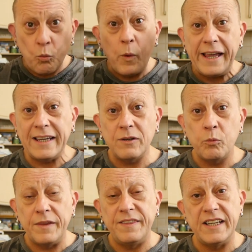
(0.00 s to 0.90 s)
wig
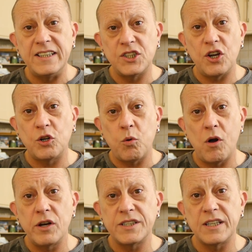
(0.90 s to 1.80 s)
with the
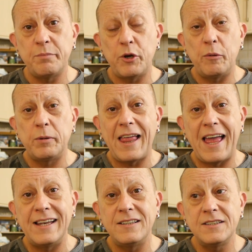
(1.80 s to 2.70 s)
turquoise and the purple
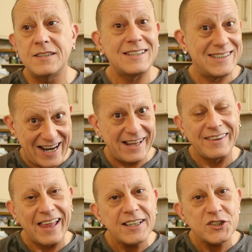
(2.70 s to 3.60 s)
ends. I
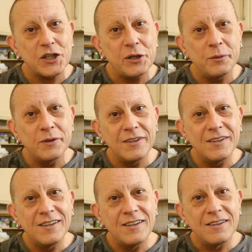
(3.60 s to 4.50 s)
styled that too.
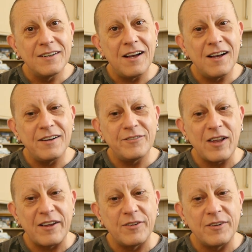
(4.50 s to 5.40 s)

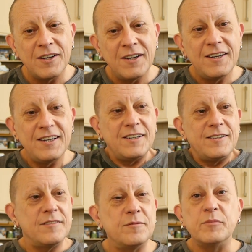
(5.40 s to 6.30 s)
Uh,
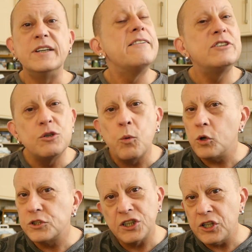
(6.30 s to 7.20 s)
you're never too
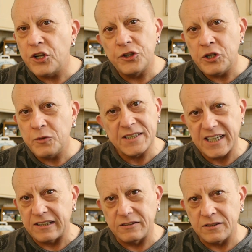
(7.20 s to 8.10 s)
old to learn new
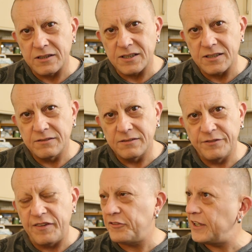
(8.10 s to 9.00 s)
skills.
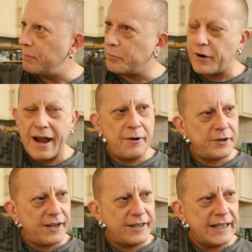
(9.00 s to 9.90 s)
50 and
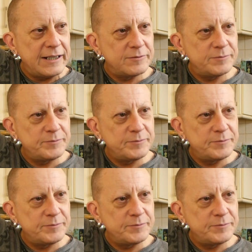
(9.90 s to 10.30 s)
proud, honey.